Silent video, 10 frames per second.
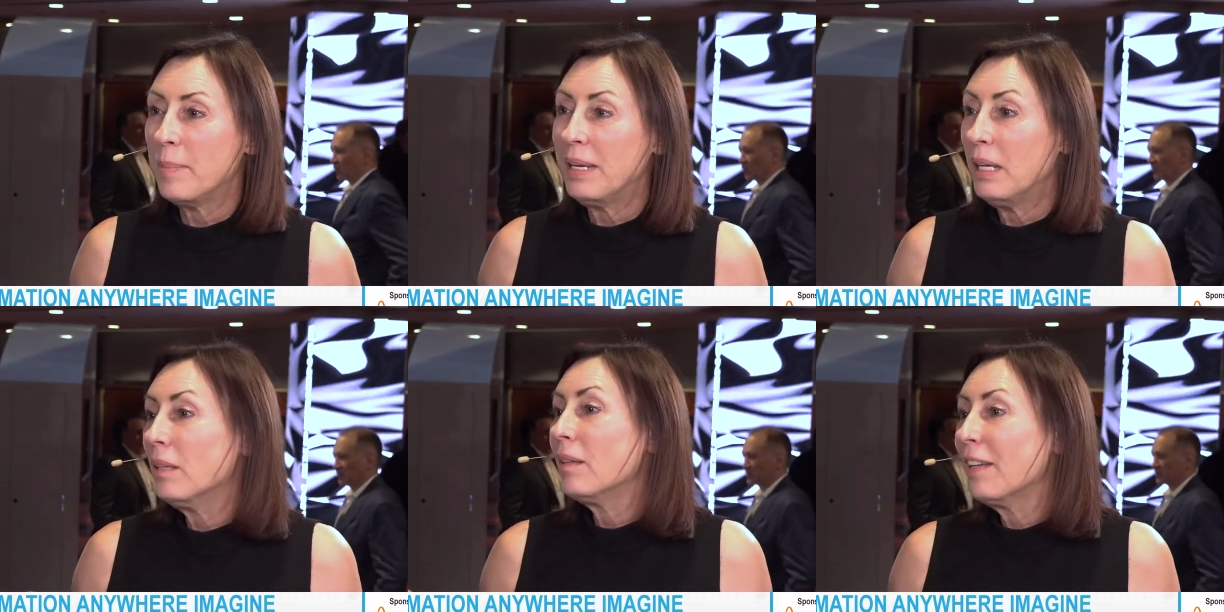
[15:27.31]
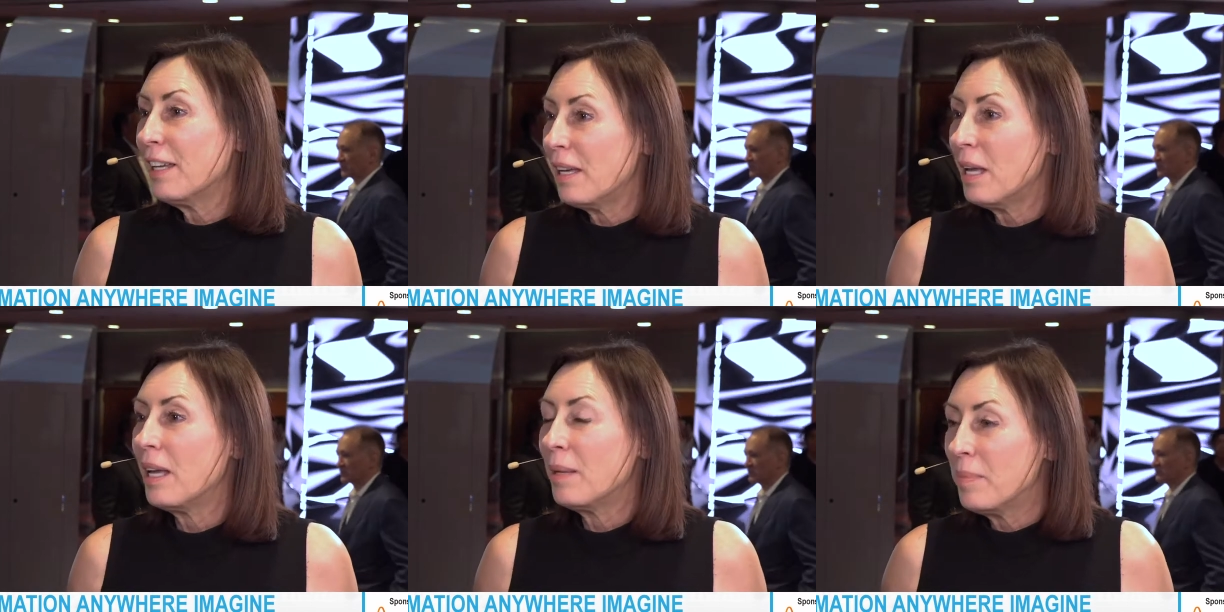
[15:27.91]
Speaker 1: I mean,
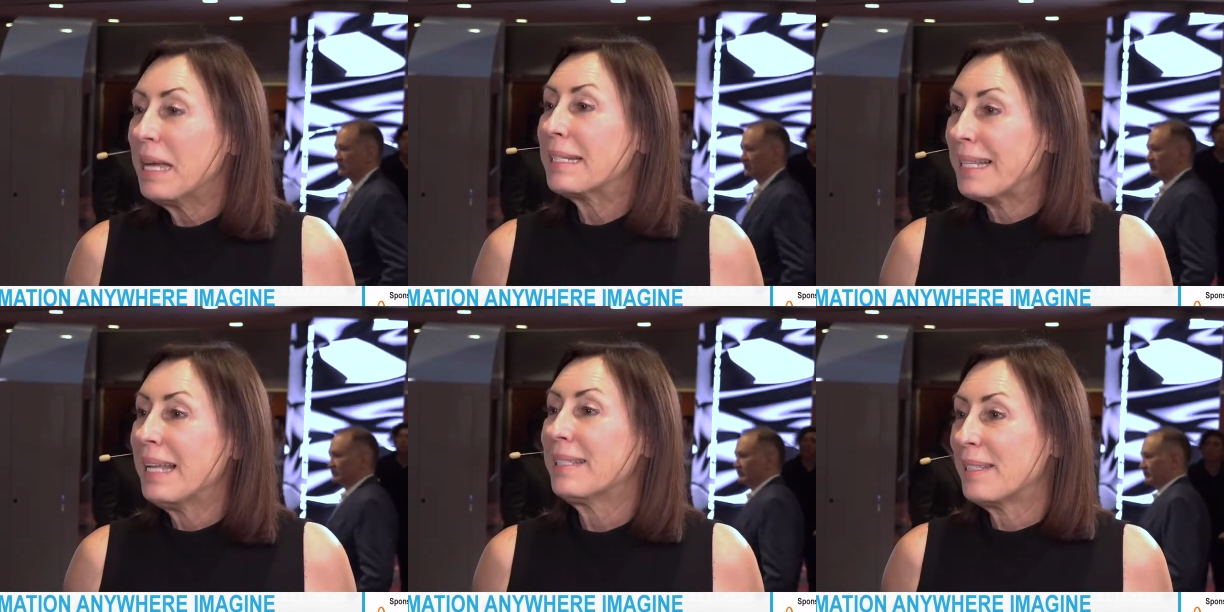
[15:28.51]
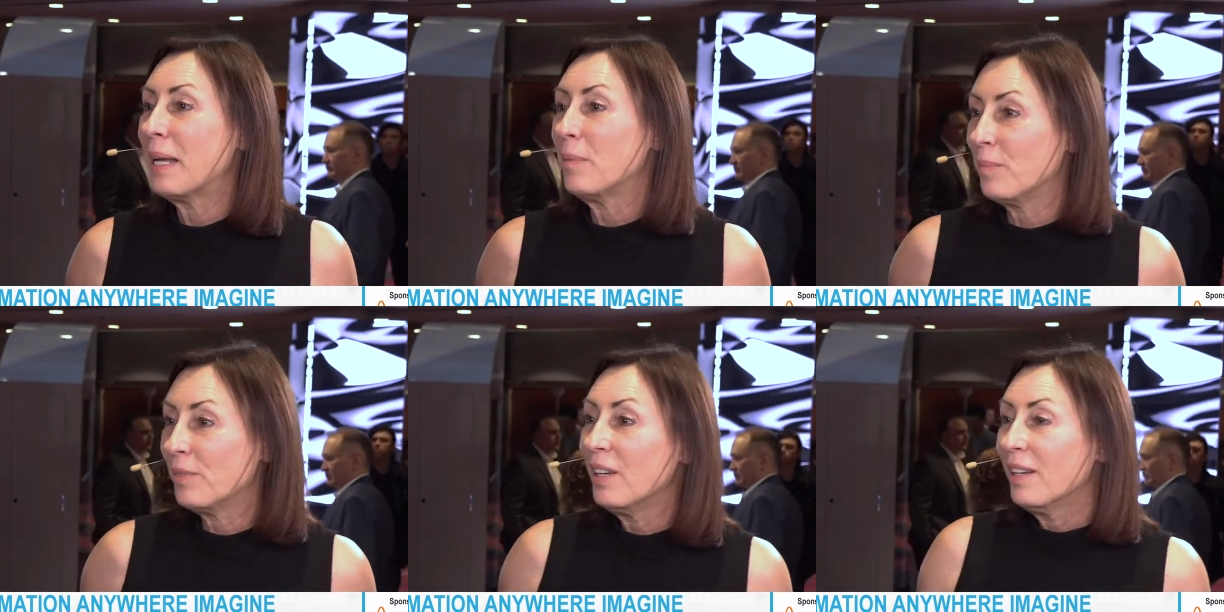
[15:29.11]
it makes sense that
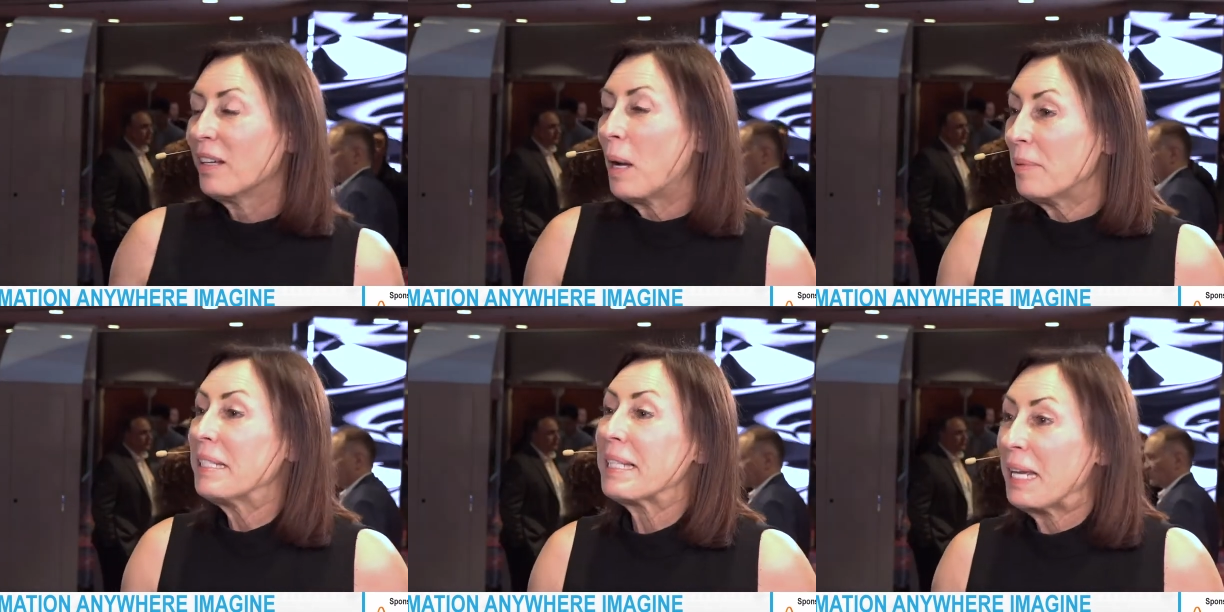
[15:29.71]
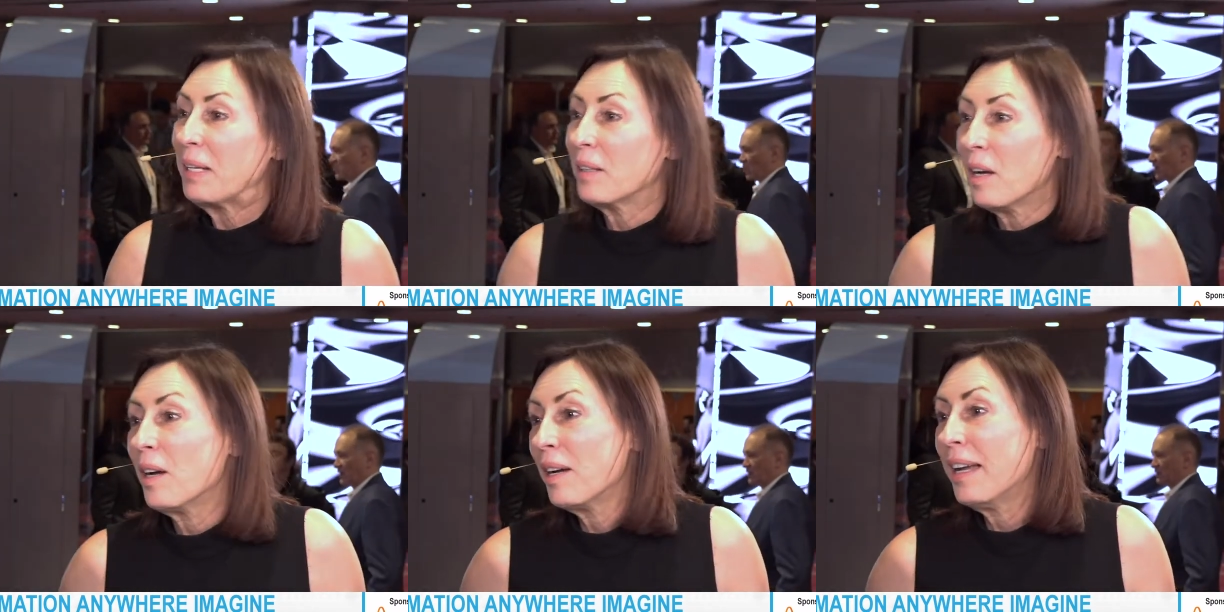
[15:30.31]
companies like
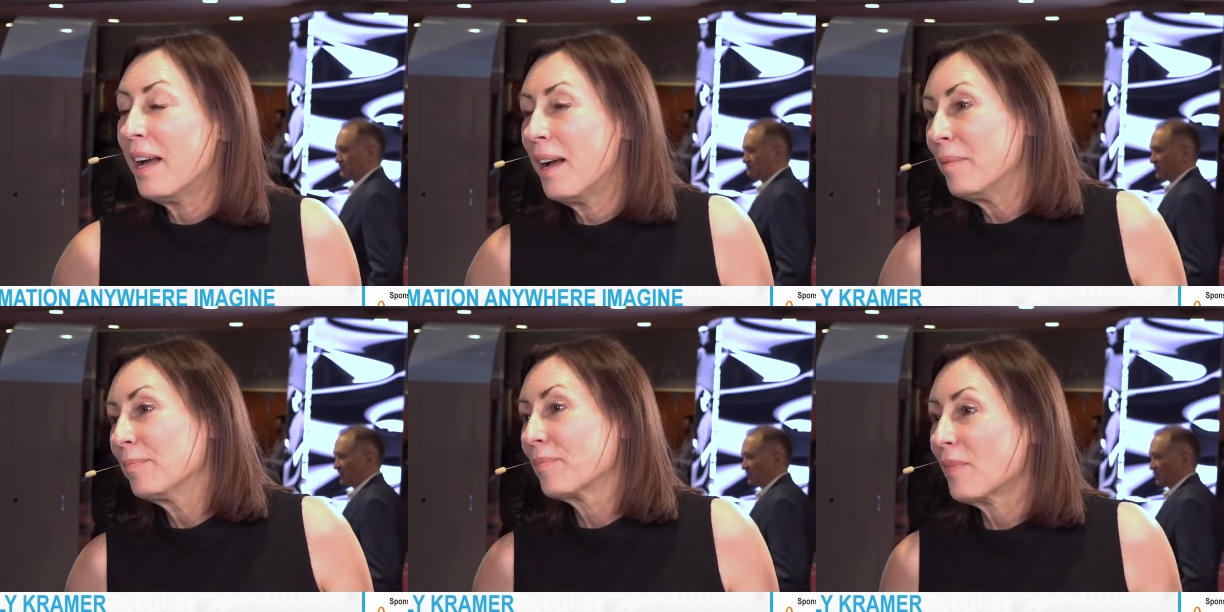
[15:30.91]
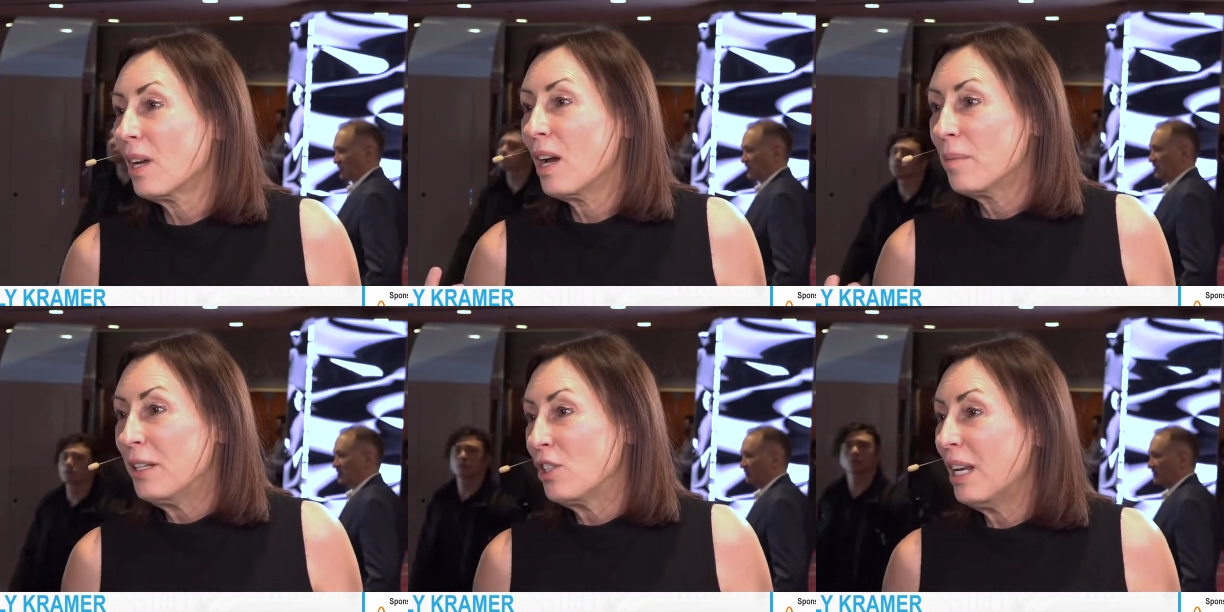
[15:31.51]
uh,
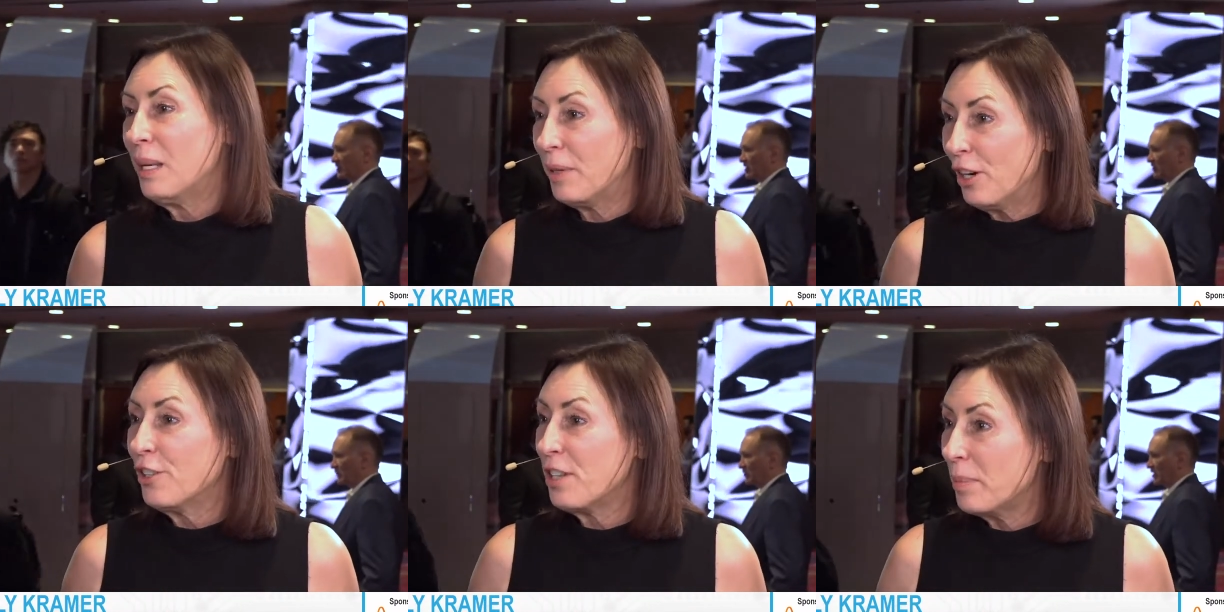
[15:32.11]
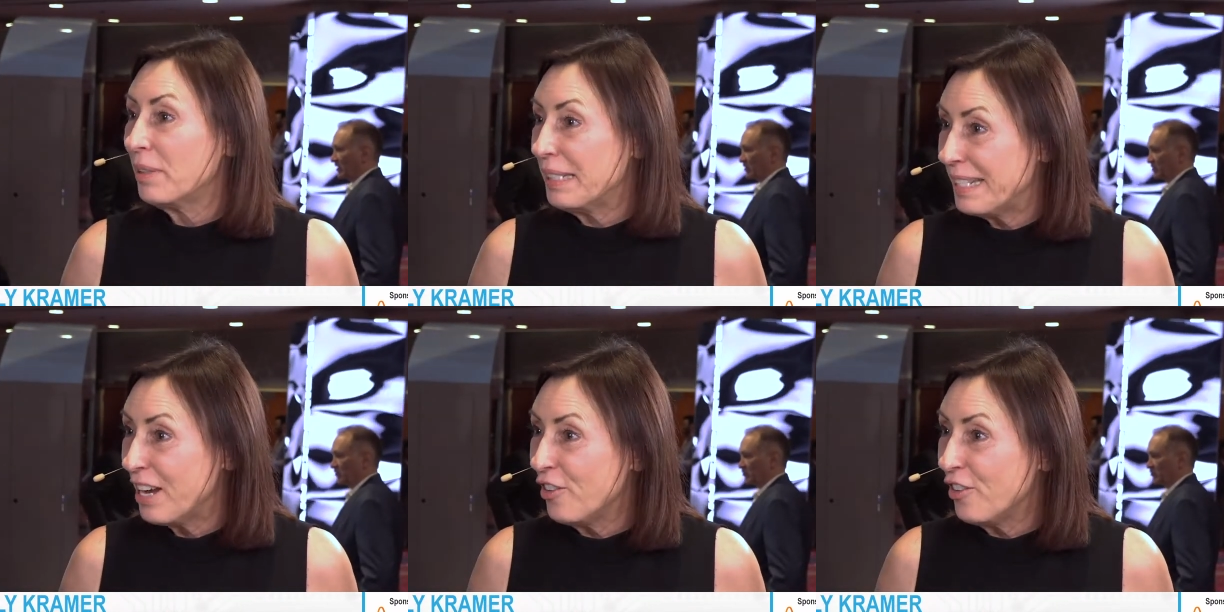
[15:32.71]
Automation Anywhere are doubling